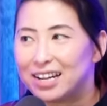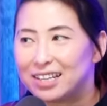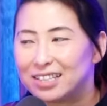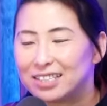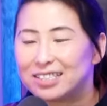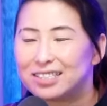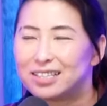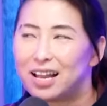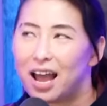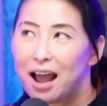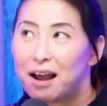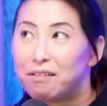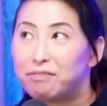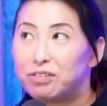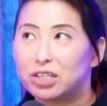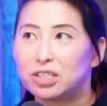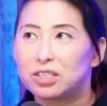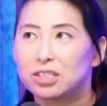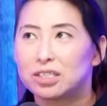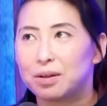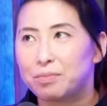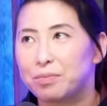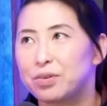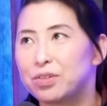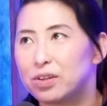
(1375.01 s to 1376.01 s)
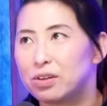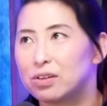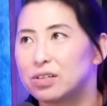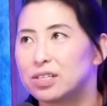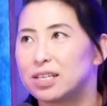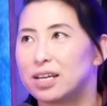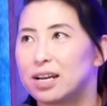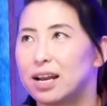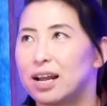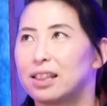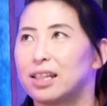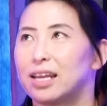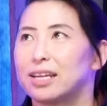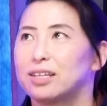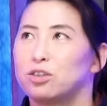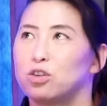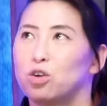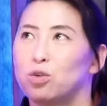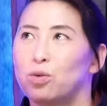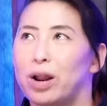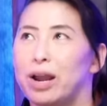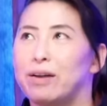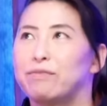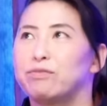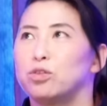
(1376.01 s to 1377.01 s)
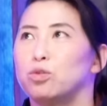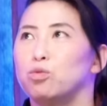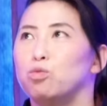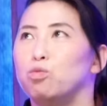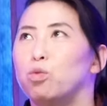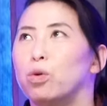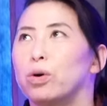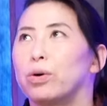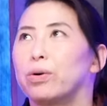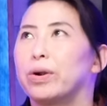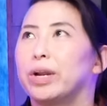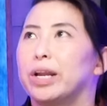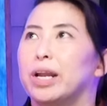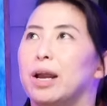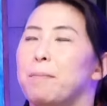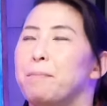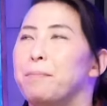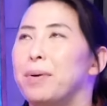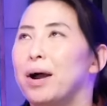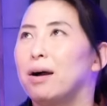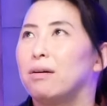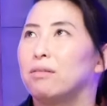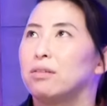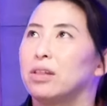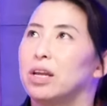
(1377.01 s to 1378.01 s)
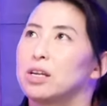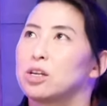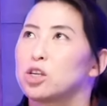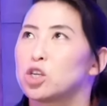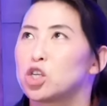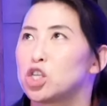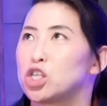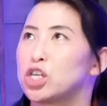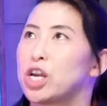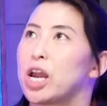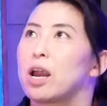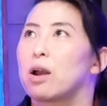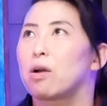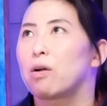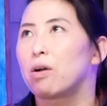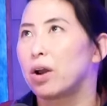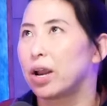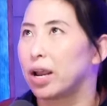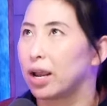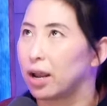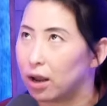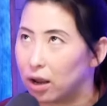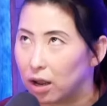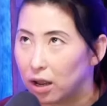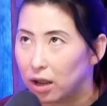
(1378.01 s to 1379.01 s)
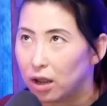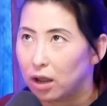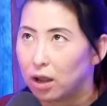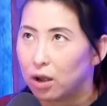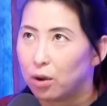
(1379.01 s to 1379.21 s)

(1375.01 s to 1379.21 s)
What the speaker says: And so having some of those that I like don't have to worry about like sharing